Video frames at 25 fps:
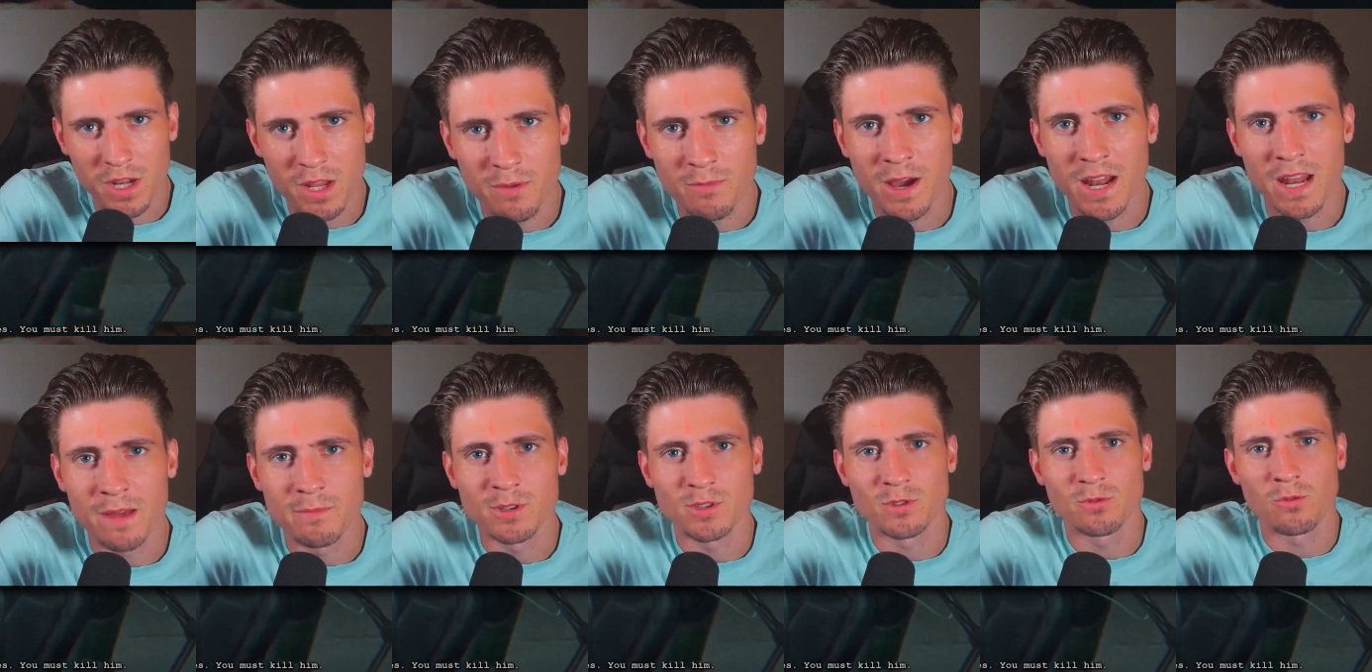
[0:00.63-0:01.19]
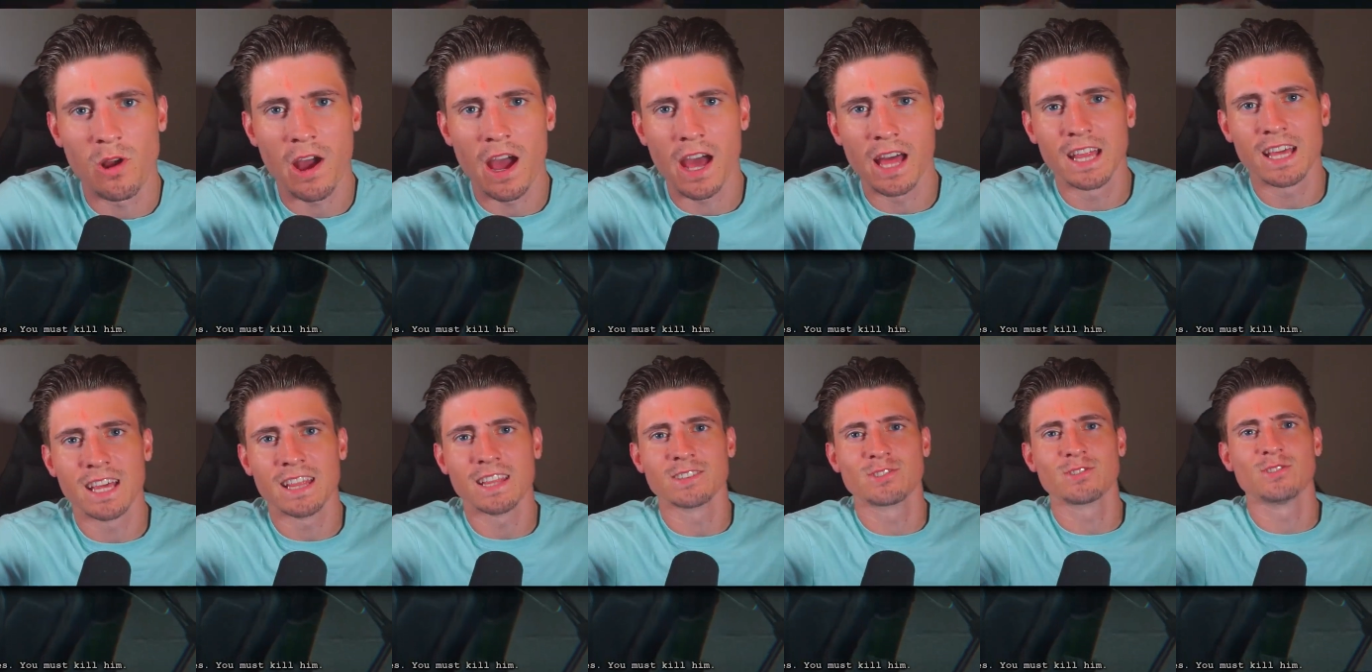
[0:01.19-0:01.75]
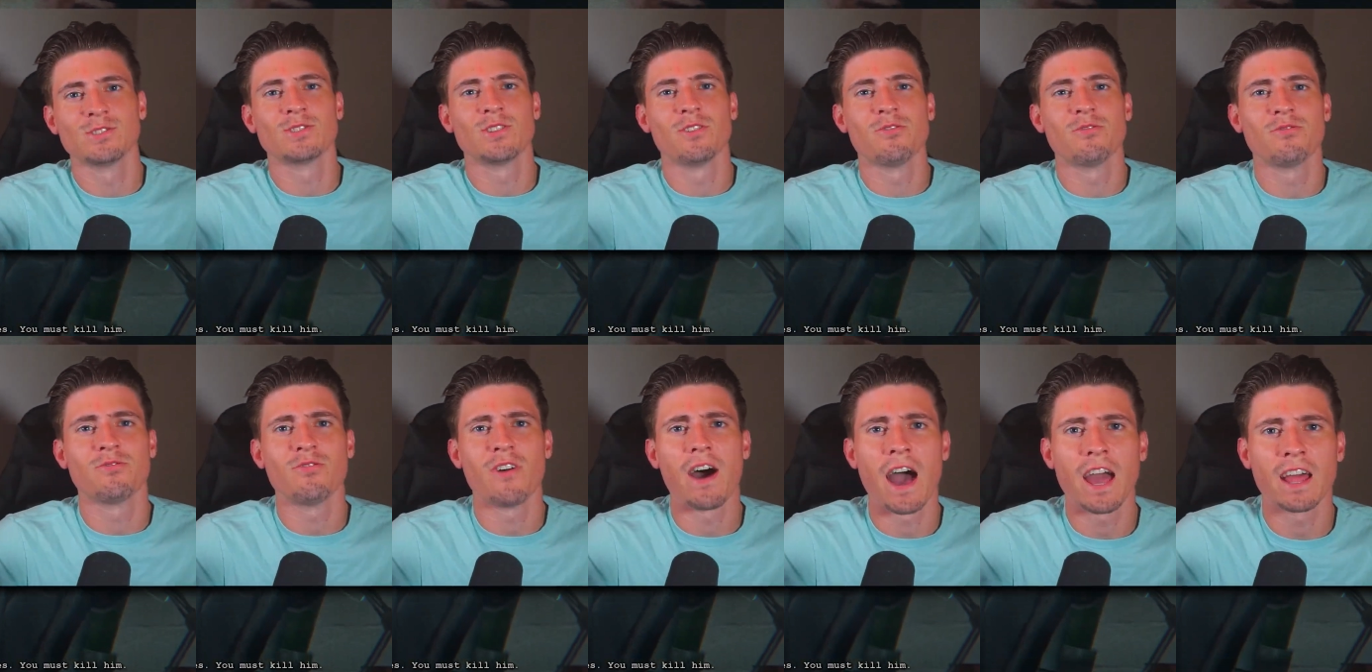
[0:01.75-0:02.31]
My name is Riley, and this is the
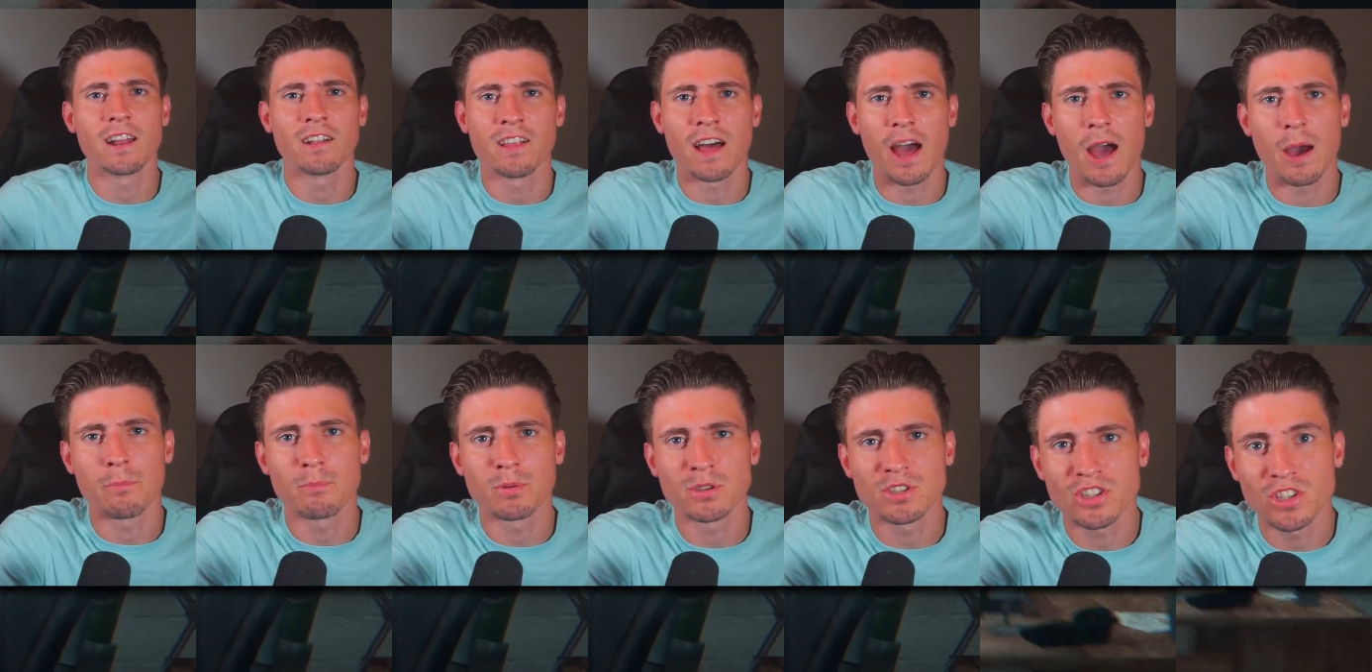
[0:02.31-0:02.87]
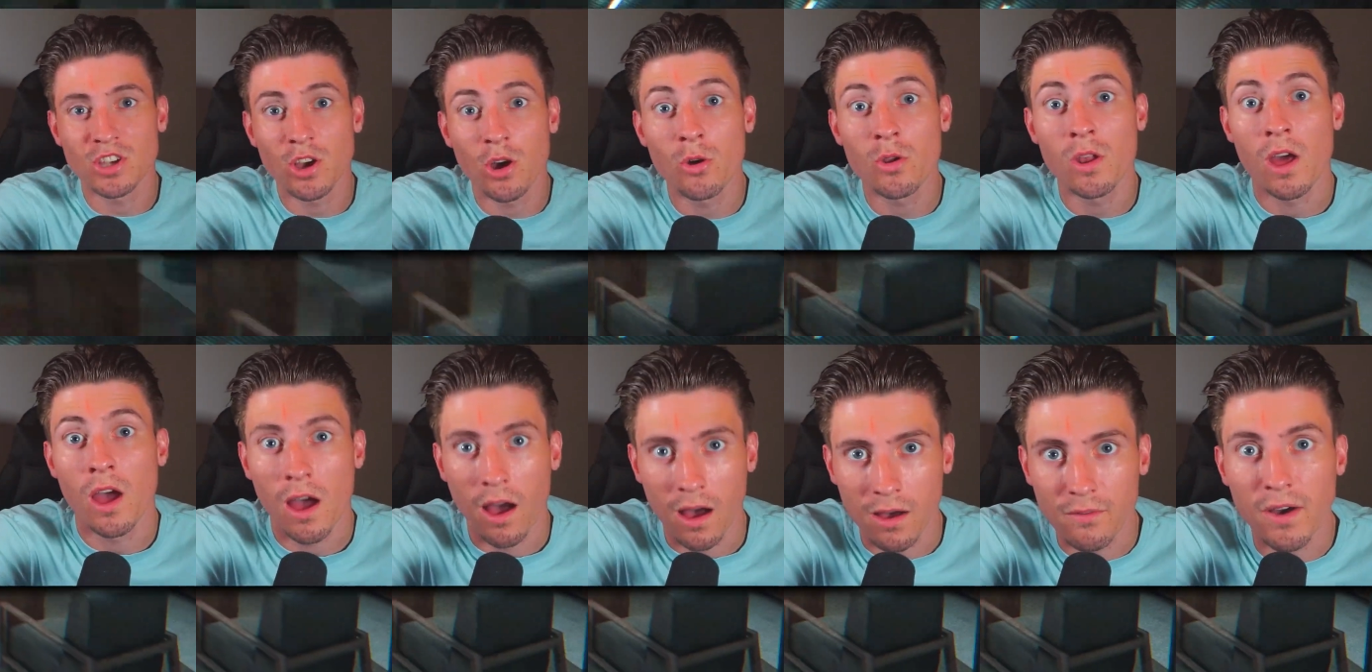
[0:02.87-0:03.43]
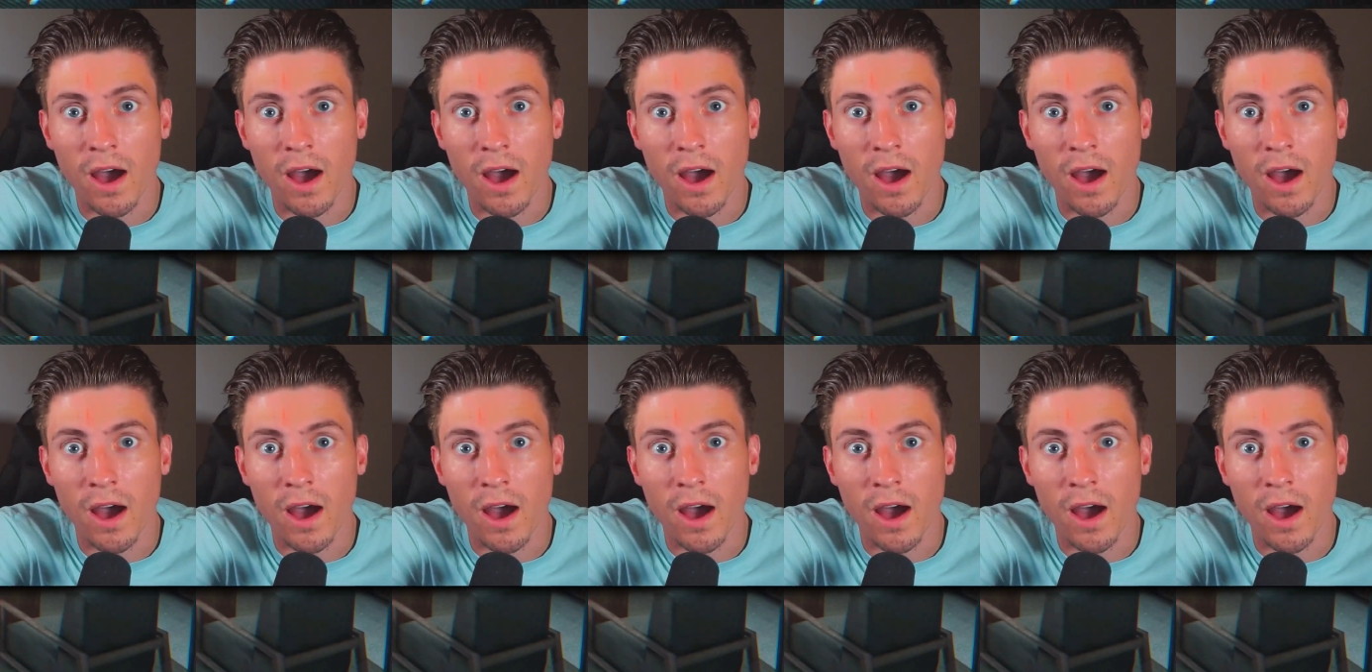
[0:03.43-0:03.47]
final episode of